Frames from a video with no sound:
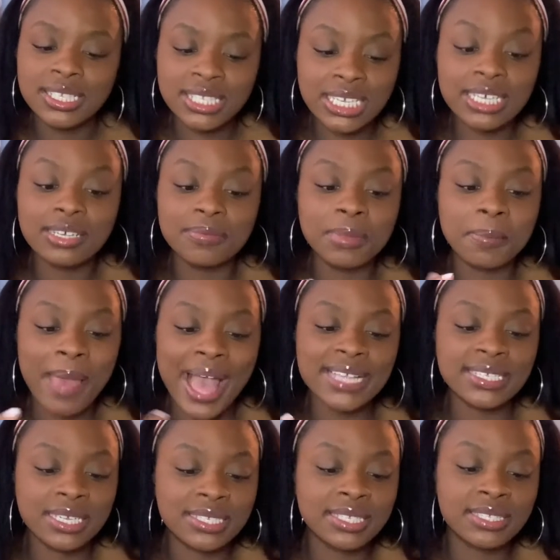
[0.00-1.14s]
see me
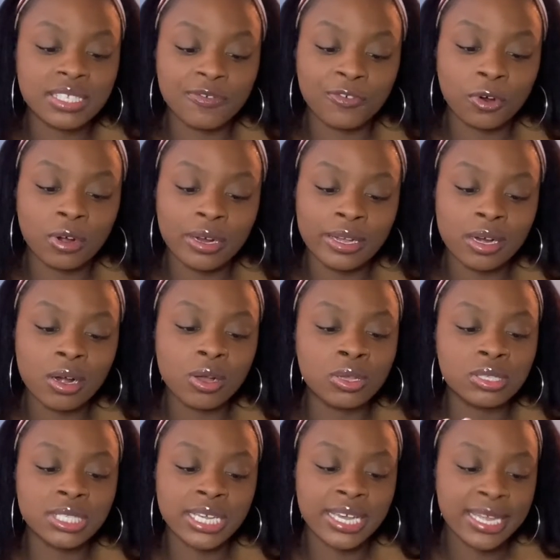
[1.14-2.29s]
passing this in Sephora or
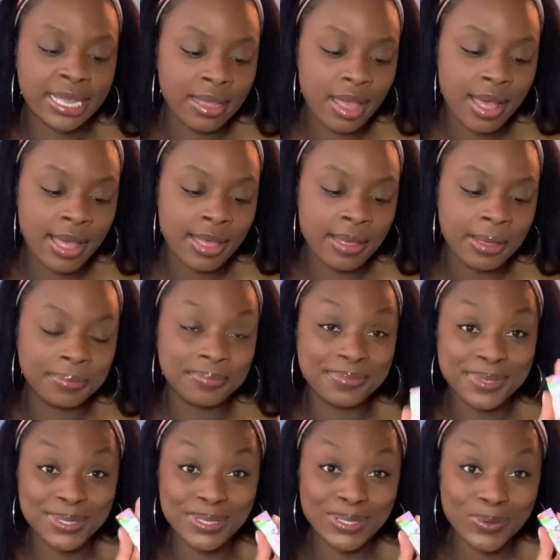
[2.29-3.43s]
Ulta. Um,
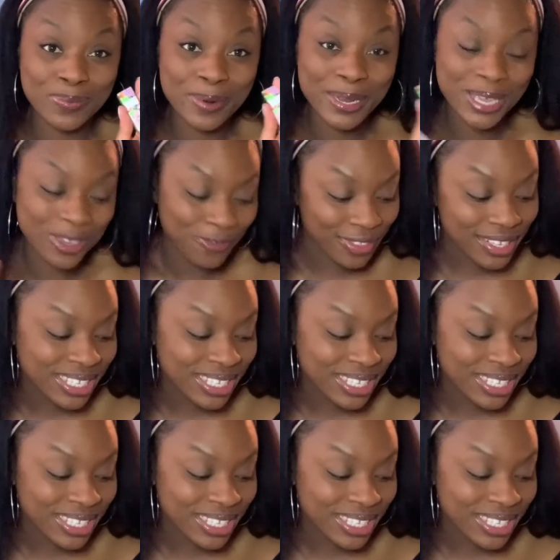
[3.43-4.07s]
super cute for the